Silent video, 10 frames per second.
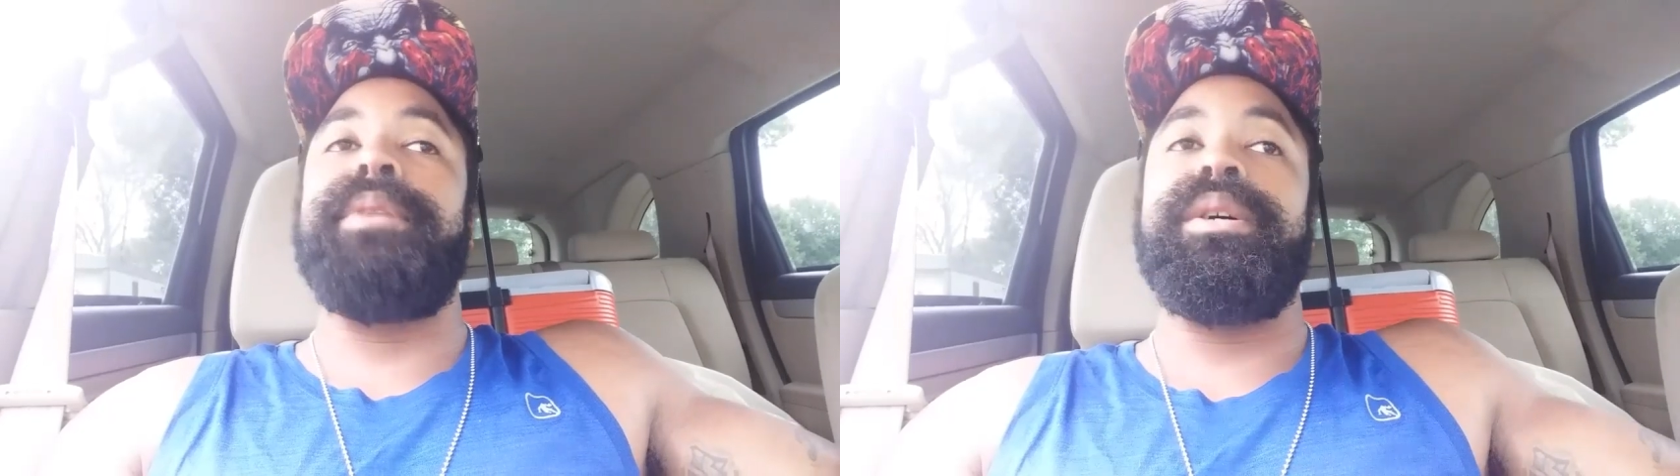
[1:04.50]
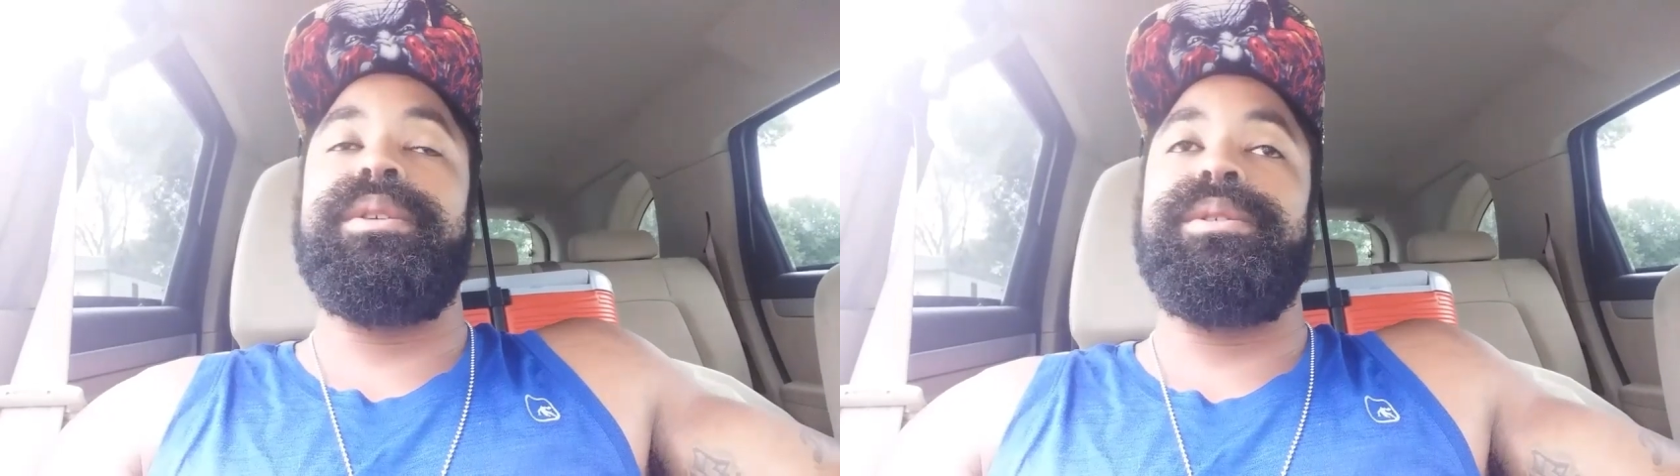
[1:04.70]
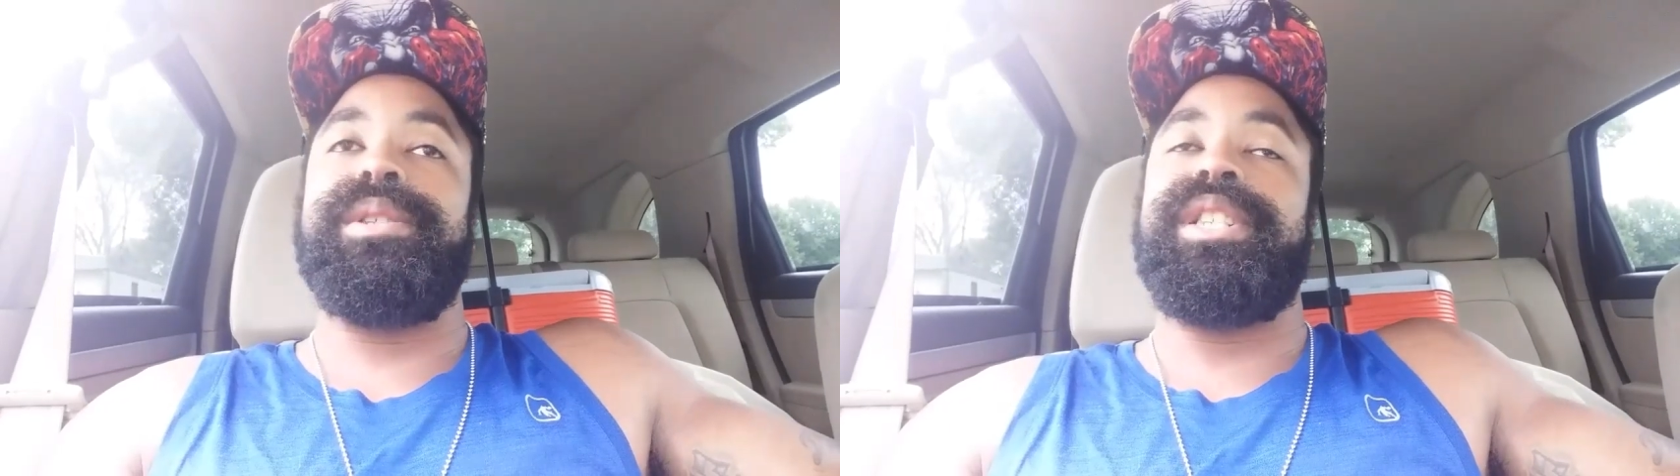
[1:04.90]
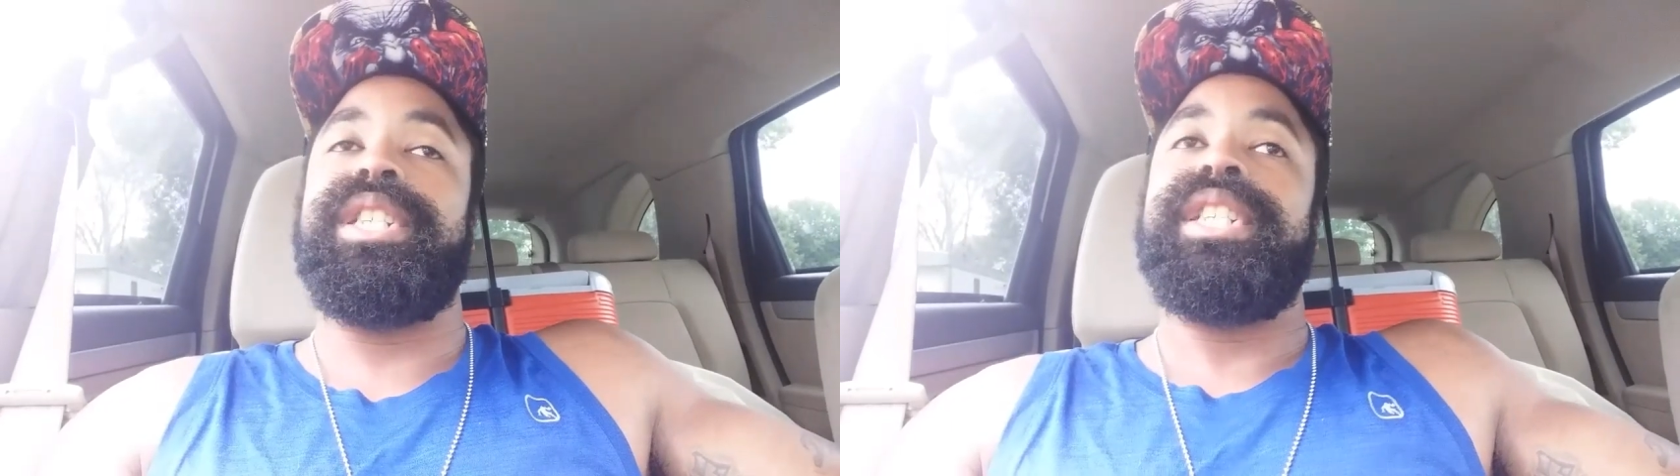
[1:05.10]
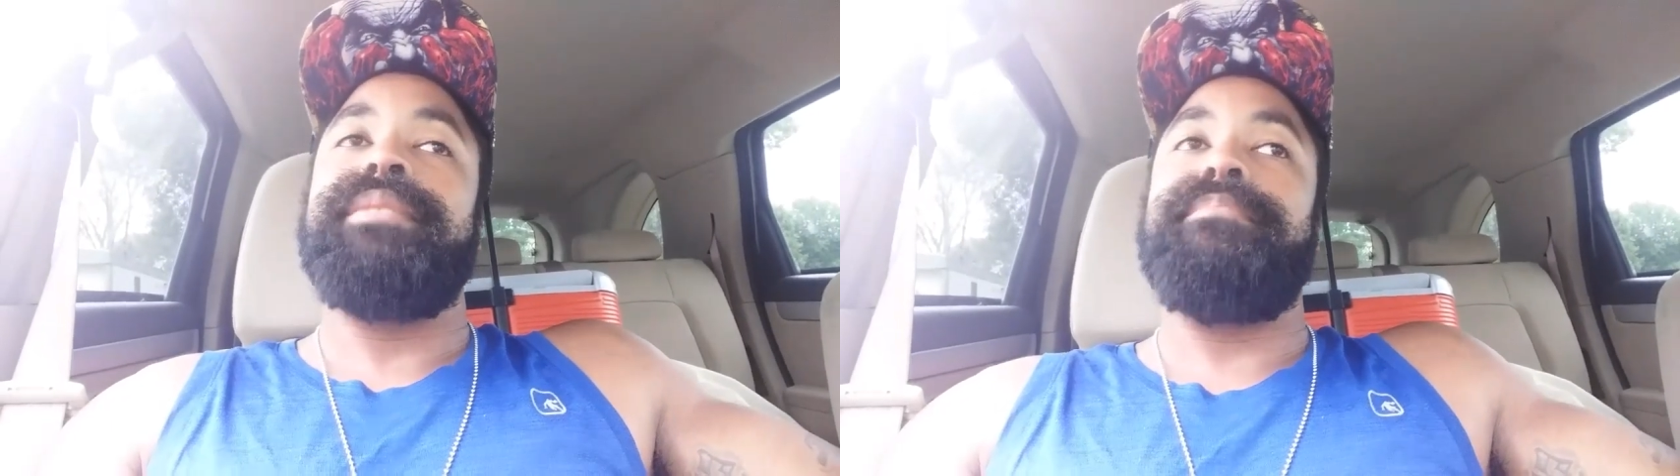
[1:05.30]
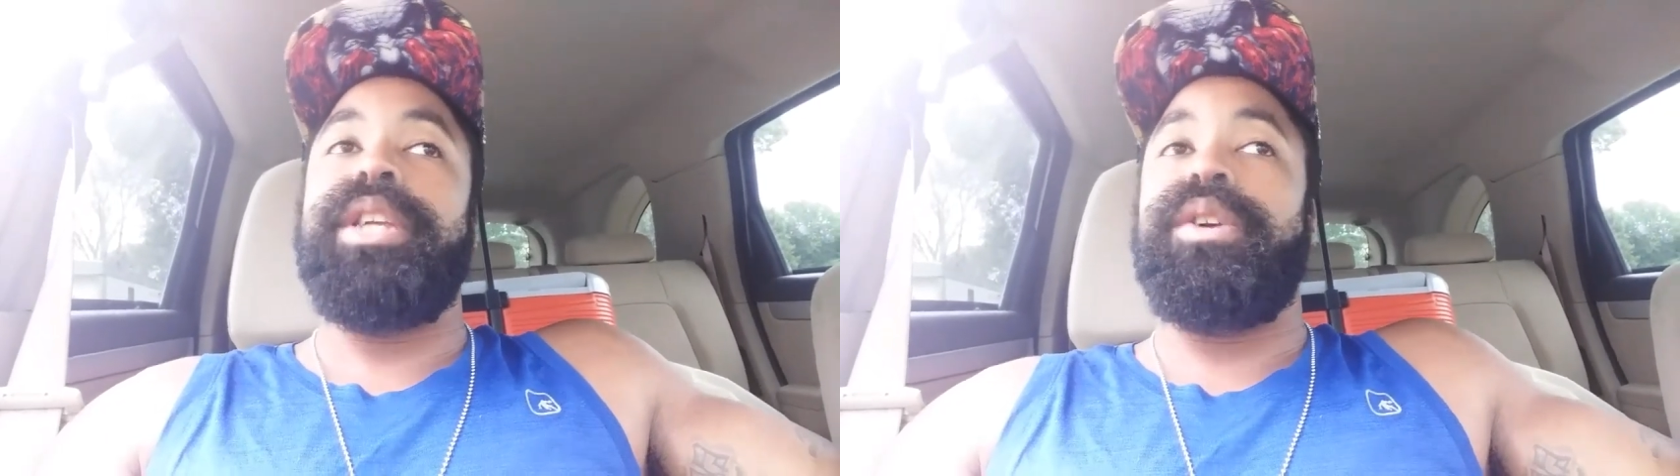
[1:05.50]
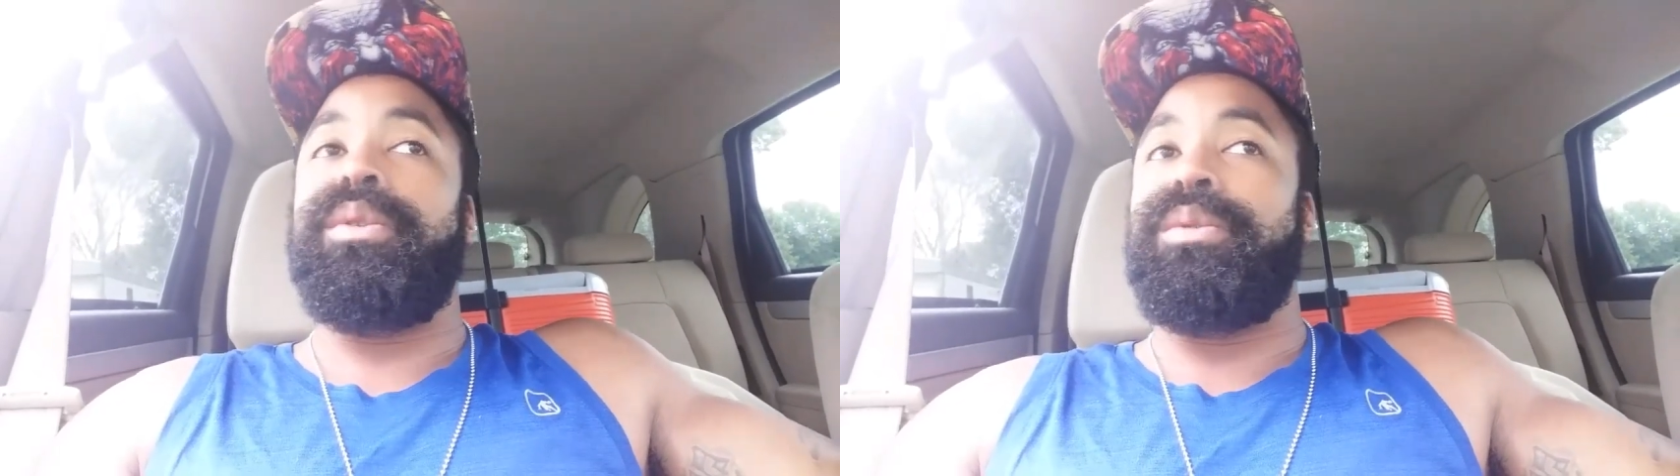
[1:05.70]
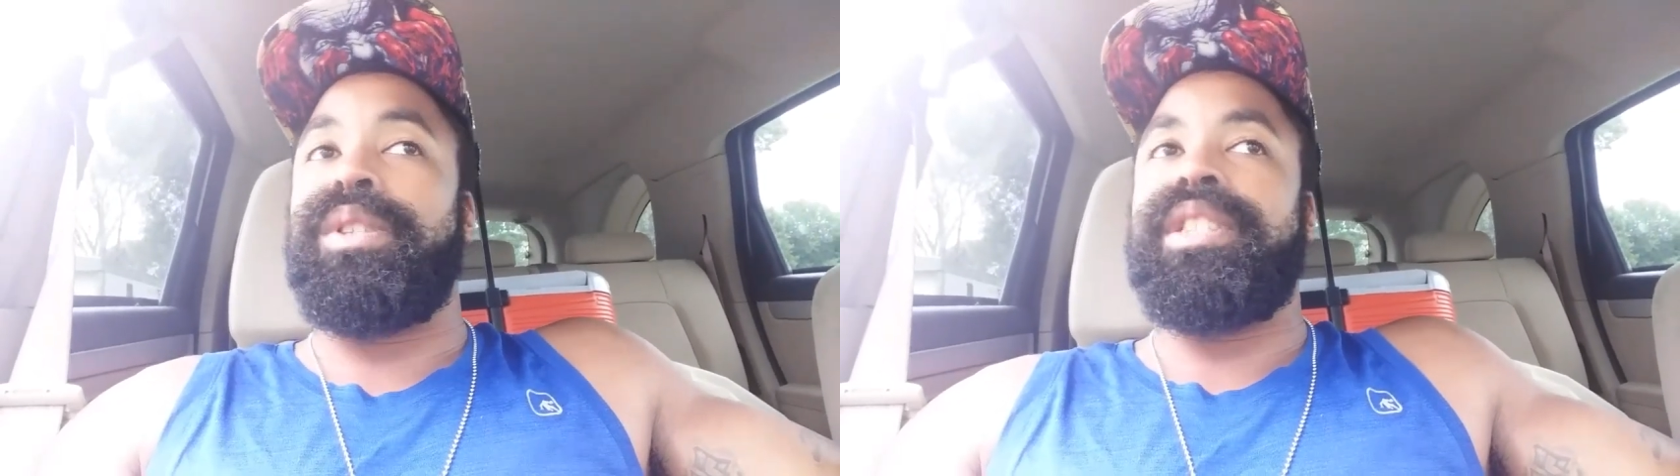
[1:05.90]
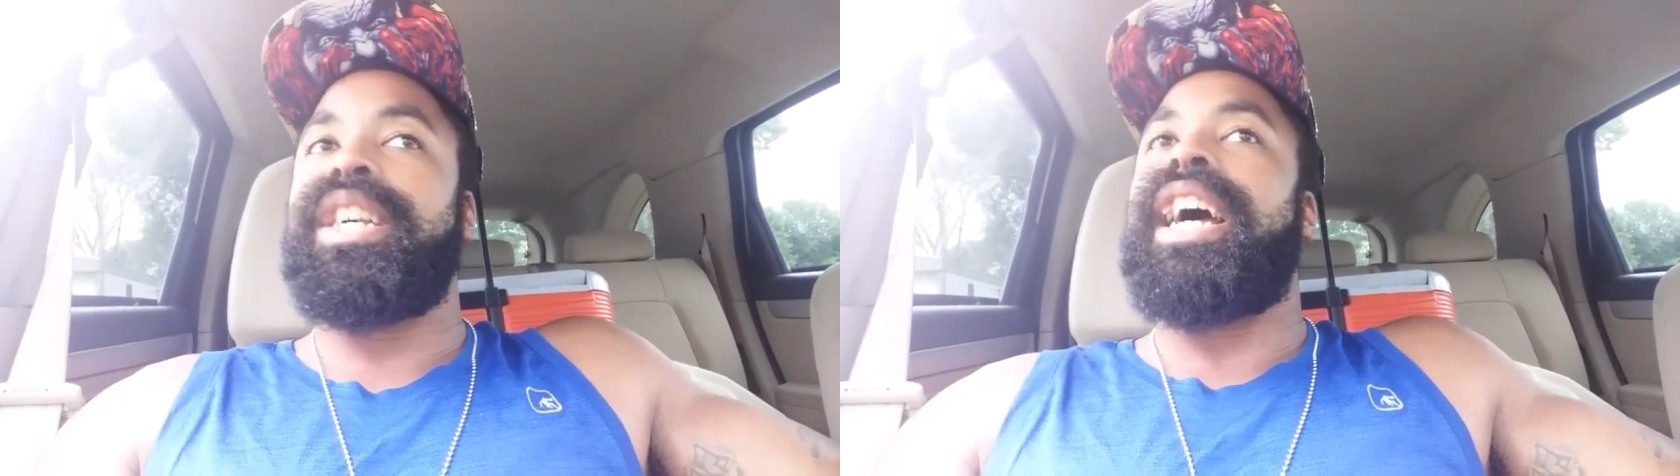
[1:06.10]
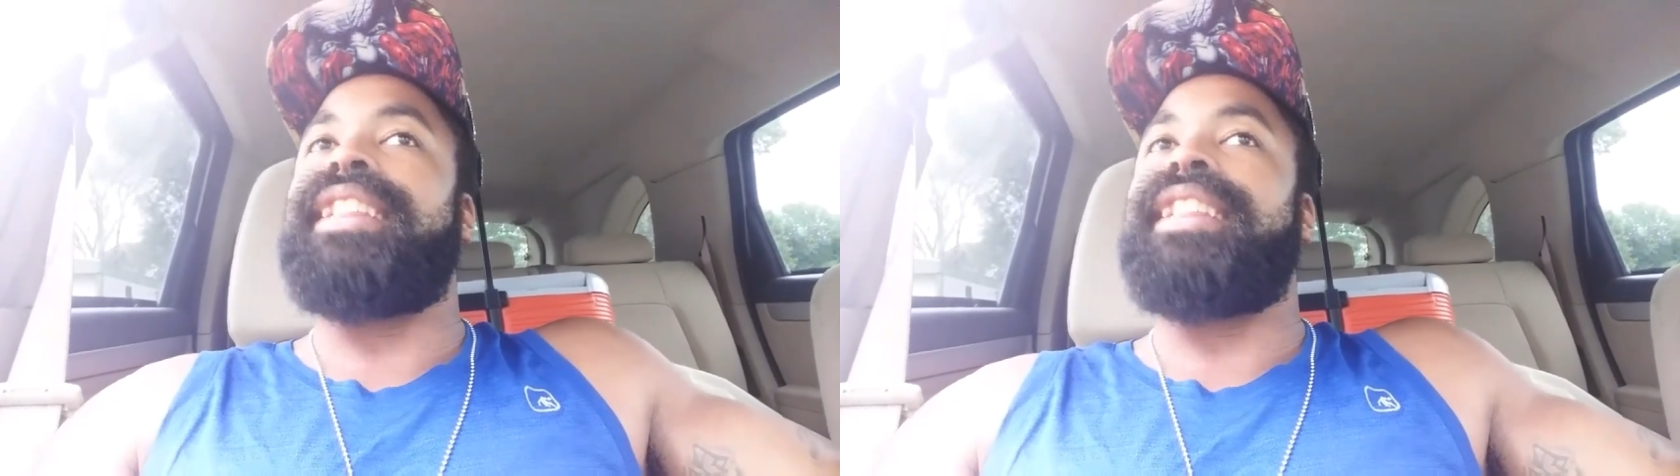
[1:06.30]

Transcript: Mews. Mews.